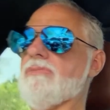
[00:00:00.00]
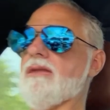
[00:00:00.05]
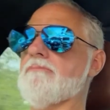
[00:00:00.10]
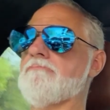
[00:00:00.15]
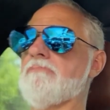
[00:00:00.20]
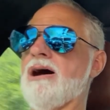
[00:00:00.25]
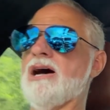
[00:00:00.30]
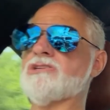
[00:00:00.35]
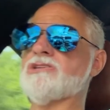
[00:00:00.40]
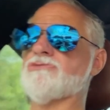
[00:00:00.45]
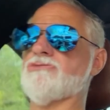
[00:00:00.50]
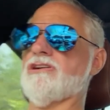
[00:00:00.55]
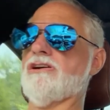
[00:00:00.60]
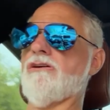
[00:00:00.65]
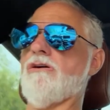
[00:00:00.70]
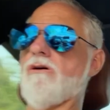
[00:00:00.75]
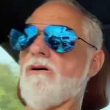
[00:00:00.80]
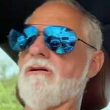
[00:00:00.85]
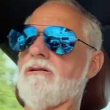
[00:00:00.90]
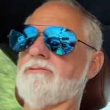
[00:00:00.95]

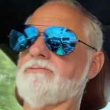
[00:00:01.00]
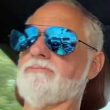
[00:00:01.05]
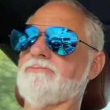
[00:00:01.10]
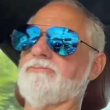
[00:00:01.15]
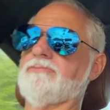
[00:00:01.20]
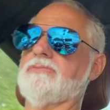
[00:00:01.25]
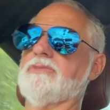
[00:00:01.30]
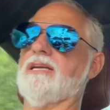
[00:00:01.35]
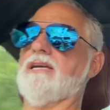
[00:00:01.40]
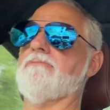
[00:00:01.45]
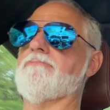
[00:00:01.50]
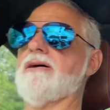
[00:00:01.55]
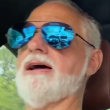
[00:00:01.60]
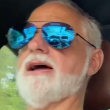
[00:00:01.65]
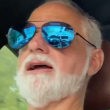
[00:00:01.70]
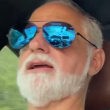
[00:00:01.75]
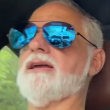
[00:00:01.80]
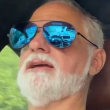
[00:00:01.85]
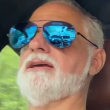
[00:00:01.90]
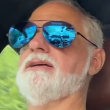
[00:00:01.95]
Montreal,
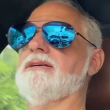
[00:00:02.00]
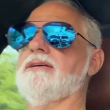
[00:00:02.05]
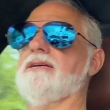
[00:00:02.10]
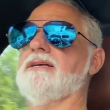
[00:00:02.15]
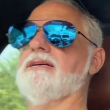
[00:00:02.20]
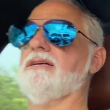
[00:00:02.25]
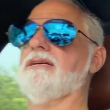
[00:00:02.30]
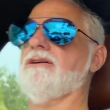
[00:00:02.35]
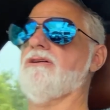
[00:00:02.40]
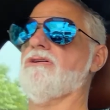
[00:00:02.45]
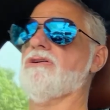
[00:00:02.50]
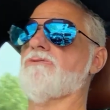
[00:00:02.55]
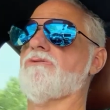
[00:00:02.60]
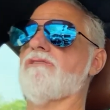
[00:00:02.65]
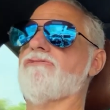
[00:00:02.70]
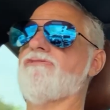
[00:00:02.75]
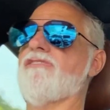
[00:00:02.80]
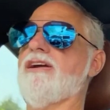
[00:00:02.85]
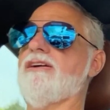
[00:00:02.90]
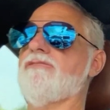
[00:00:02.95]
Quebec, go to
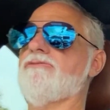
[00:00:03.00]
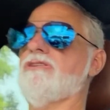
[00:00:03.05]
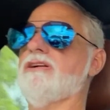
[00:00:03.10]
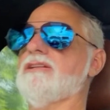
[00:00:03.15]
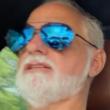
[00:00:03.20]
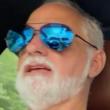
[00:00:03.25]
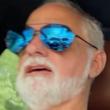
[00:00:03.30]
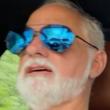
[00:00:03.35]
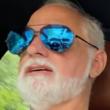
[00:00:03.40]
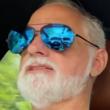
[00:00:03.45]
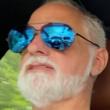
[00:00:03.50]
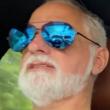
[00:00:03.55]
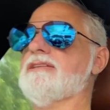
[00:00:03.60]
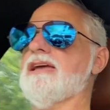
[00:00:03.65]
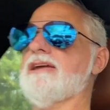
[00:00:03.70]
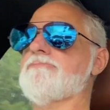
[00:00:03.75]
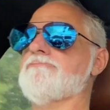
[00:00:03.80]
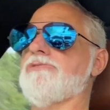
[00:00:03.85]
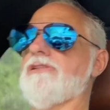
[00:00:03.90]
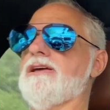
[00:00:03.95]
our favorite
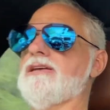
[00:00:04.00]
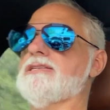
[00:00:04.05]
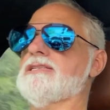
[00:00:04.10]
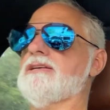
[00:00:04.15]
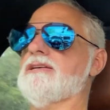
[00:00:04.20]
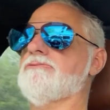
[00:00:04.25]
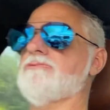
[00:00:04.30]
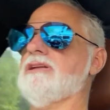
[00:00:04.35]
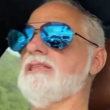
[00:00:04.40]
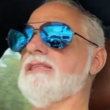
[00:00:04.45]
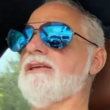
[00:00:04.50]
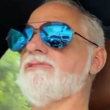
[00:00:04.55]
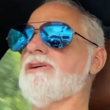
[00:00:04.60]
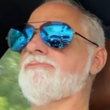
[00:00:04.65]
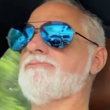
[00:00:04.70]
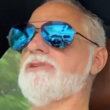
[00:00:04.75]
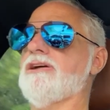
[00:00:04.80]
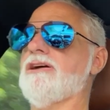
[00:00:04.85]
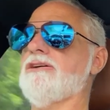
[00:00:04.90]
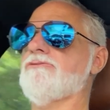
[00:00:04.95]
steak place that we love
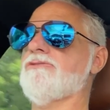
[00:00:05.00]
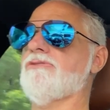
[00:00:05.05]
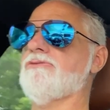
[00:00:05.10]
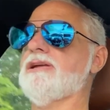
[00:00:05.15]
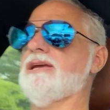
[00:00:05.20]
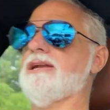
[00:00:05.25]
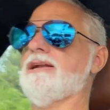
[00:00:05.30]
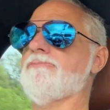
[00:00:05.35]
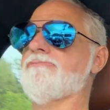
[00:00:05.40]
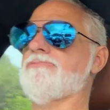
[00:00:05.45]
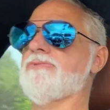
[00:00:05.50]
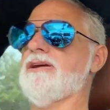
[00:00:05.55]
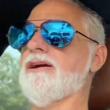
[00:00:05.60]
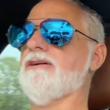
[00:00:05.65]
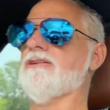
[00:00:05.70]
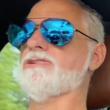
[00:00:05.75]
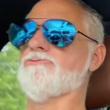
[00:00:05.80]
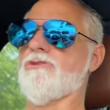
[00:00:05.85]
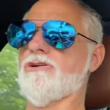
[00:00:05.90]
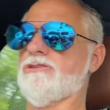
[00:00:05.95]
up there. When we get up
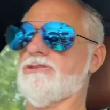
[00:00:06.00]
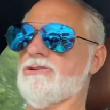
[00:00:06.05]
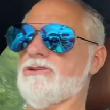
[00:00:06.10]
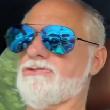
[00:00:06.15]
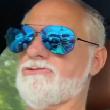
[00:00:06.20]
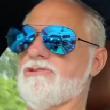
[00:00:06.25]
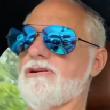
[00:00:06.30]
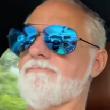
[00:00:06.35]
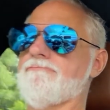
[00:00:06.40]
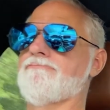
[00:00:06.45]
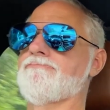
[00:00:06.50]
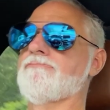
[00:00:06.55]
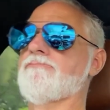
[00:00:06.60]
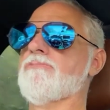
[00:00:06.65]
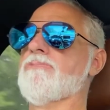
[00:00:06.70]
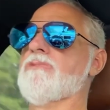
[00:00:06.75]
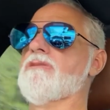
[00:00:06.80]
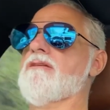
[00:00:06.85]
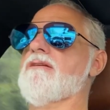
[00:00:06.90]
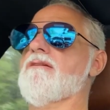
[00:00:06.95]
there, it's worth the trip.
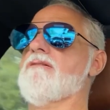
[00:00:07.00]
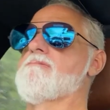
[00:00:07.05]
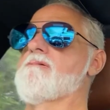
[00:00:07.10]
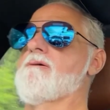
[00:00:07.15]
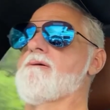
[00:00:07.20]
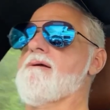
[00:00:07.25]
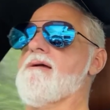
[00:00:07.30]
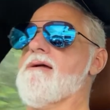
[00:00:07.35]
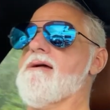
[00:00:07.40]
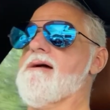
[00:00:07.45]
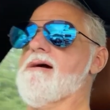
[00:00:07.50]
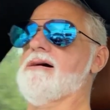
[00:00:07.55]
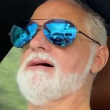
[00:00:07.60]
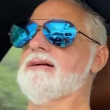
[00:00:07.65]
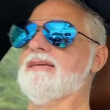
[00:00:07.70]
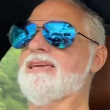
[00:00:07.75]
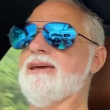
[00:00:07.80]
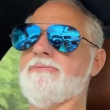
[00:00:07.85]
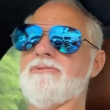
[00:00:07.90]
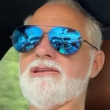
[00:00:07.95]

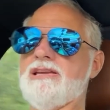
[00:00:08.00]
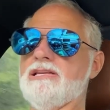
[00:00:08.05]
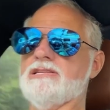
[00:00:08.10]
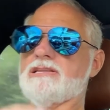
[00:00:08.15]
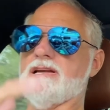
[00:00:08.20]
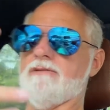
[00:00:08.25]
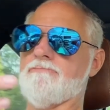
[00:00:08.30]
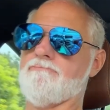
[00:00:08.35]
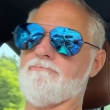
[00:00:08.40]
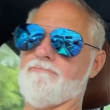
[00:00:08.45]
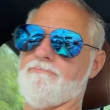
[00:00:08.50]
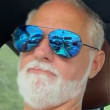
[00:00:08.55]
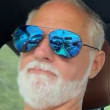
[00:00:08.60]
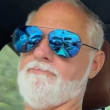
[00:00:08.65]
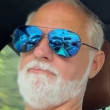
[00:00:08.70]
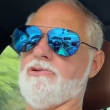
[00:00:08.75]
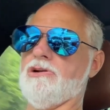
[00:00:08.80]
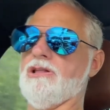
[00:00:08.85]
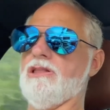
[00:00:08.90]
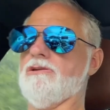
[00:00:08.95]
Gibby's, I'll
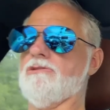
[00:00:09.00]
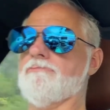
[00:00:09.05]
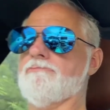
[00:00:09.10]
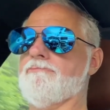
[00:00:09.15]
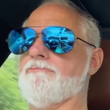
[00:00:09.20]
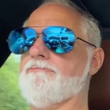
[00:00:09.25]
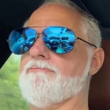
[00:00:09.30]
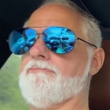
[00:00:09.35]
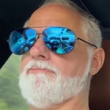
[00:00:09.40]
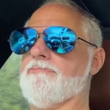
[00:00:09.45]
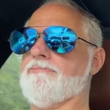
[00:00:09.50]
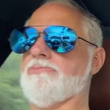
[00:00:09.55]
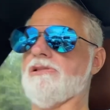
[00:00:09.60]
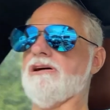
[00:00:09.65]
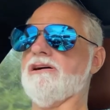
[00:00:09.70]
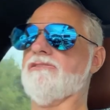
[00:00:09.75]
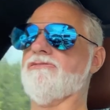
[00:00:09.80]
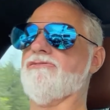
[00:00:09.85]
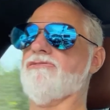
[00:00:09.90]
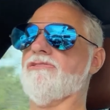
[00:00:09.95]
put a little
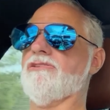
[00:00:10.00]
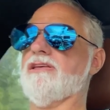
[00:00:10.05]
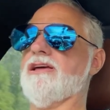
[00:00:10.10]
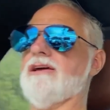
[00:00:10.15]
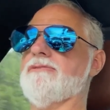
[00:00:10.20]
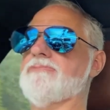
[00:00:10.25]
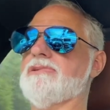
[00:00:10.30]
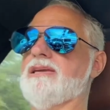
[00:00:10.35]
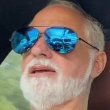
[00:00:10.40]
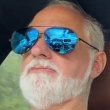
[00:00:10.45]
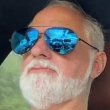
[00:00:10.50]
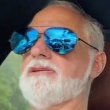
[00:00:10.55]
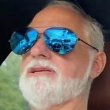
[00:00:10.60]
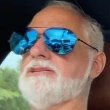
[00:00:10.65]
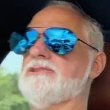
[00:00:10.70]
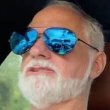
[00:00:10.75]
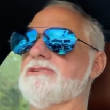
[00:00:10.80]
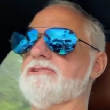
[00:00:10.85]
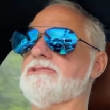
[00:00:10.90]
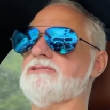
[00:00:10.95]
plug for them.
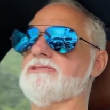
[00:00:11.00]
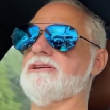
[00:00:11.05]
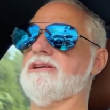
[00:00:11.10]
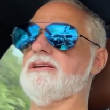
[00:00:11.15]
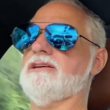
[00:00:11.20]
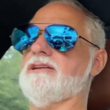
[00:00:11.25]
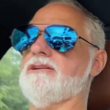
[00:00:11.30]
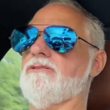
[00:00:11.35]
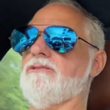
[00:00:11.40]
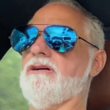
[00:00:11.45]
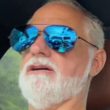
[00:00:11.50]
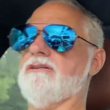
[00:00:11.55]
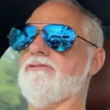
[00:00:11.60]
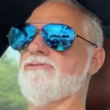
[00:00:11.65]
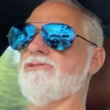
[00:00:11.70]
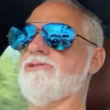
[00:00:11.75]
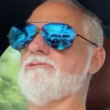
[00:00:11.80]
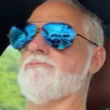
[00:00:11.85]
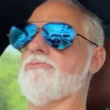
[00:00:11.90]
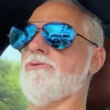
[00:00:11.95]
Gibby's is in
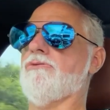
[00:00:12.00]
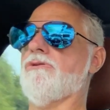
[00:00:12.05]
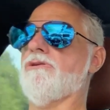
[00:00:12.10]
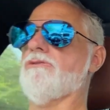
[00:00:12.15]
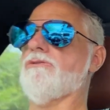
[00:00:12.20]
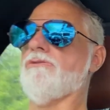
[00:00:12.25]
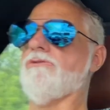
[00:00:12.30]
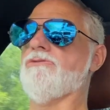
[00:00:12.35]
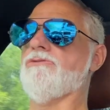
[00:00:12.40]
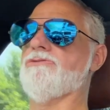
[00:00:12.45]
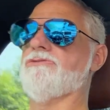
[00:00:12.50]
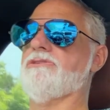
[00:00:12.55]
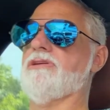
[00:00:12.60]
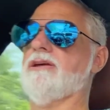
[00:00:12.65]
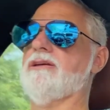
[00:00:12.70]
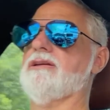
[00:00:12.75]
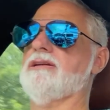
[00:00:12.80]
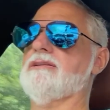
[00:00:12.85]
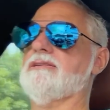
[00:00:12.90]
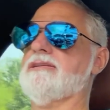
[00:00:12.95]
Vieux-Port,
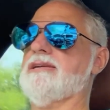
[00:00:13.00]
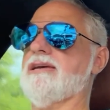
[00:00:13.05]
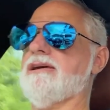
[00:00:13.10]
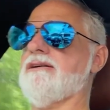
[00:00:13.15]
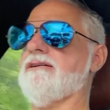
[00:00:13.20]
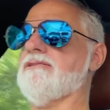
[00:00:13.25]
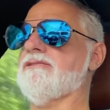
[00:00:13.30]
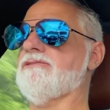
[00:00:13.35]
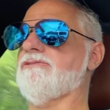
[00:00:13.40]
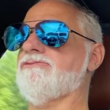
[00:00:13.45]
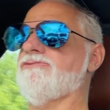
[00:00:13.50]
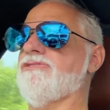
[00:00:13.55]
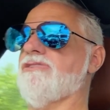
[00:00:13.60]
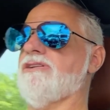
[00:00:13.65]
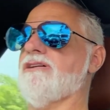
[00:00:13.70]
old town of